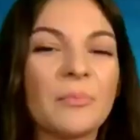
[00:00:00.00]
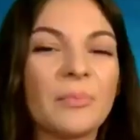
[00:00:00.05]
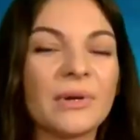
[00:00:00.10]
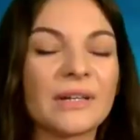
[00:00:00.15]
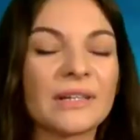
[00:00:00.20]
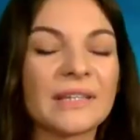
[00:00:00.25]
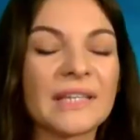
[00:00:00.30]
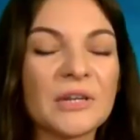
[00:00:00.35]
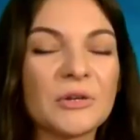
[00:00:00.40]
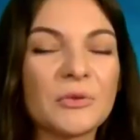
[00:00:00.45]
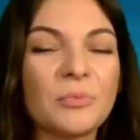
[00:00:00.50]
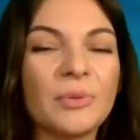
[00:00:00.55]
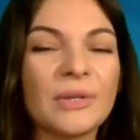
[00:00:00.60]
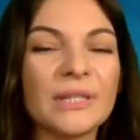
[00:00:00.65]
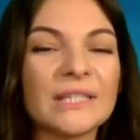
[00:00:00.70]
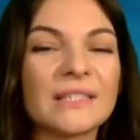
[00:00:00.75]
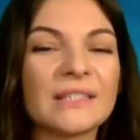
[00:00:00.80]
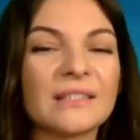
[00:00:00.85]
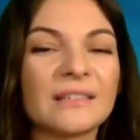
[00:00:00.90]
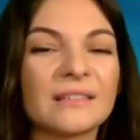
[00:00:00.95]
can you
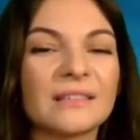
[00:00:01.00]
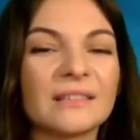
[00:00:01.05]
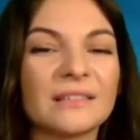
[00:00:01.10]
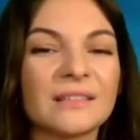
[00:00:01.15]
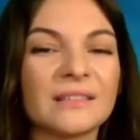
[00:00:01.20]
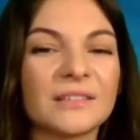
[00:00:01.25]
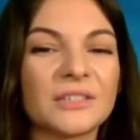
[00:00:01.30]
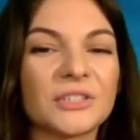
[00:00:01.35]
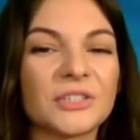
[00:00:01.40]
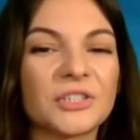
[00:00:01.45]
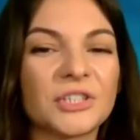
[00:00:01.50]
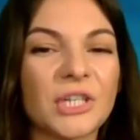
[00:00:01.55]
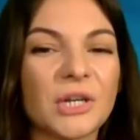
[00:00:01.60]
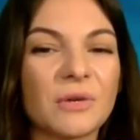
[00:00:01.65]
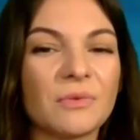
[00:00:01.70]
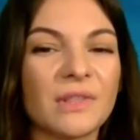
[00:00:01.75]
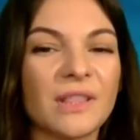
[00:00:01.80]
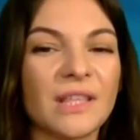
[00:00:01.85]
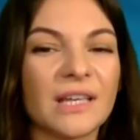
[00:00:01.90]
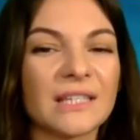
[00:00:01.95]
please share
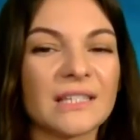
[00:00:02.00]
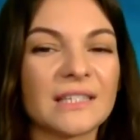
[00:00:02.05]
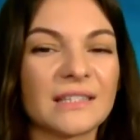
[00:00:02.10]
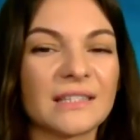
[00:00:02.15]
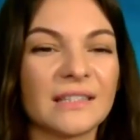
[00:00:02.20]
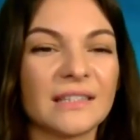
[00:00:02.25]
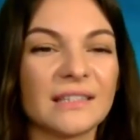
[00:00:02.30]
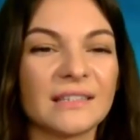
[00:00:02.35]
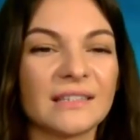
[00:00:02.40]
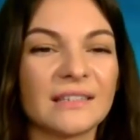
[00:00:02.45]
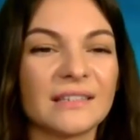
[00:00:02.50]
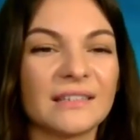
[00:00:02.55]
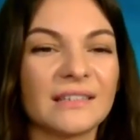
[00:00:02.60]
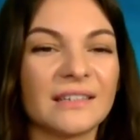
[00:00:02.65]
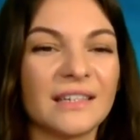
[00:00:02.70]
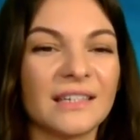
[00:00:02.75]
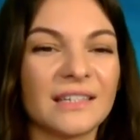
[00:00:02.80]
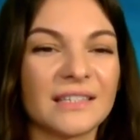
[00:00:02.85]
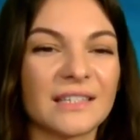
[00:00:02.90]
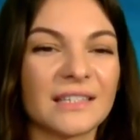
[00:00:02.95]
with us the
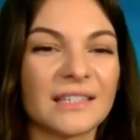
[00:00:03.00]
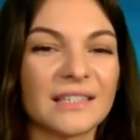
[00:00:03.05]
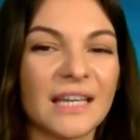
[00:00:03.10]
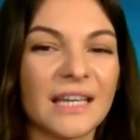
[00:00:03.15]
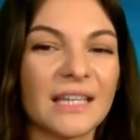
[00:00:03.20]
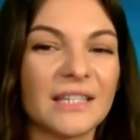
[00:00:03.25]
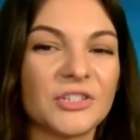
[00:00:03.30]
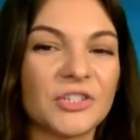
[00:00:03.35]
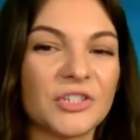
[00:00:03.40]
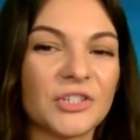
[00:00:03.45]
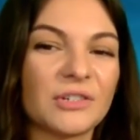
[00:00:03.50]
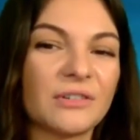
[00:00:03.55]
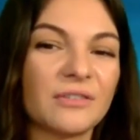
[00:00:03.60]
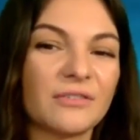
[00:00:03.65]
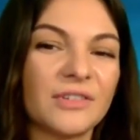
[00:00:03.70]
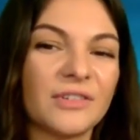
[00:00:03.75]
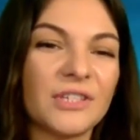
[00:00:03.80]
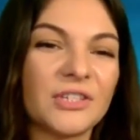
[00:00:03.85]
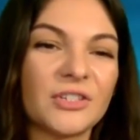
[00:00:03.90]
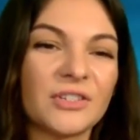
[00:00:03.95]
SSI general
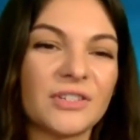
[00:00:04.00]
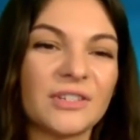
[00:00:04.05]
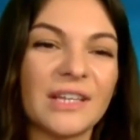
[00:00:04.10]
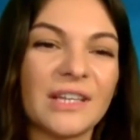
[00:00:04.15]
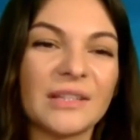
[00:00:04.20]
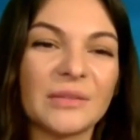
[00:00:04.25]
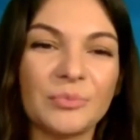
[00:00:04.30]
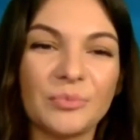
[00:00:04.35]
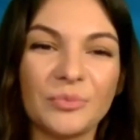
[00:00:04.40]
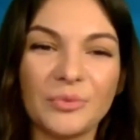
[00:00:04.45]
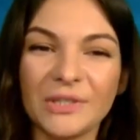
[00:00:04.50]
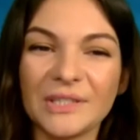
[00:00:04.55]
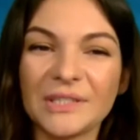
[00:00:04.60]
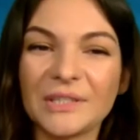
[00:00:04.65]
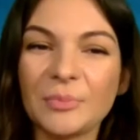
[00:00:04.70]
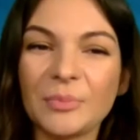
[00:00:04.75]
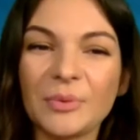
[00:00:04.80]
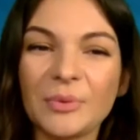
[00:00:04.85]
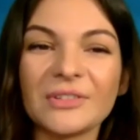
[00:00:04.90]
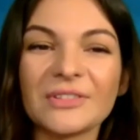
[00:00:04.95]
vision and
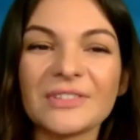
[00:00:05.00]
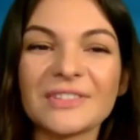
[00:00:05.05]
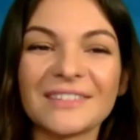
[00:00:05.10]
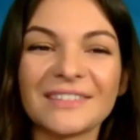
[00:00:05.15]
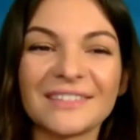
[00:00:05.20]
principles?